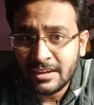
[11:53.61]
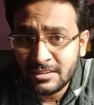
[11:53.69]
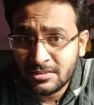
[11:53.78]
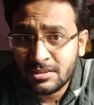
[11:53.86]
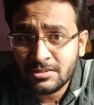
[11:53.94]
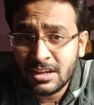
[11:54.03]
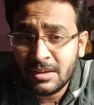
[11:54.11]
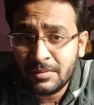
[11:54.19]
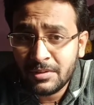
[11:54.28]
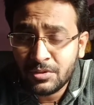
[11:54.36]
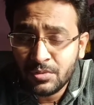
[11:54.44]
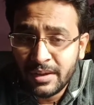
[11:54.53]
a research
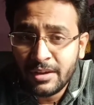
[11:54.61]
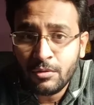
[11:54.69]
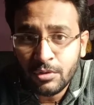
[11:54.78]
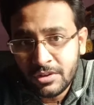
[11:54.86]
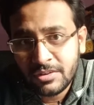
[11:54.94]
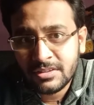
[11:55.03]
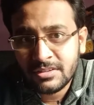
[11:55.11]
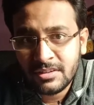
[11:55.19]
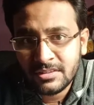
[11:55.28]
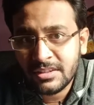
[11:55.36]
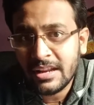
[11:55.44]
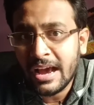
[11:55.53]
lab is doing good
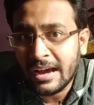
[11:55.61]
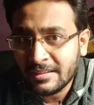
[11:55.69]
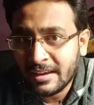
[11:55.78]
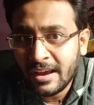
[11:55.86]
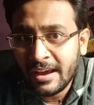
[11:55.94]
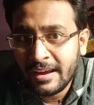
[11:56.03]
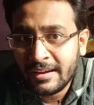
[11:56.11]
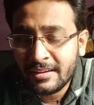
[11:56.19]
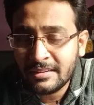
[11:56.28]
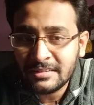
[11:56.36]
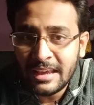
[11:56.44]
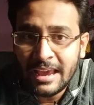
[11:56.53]
research in other
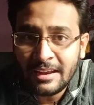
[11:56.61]
IITs,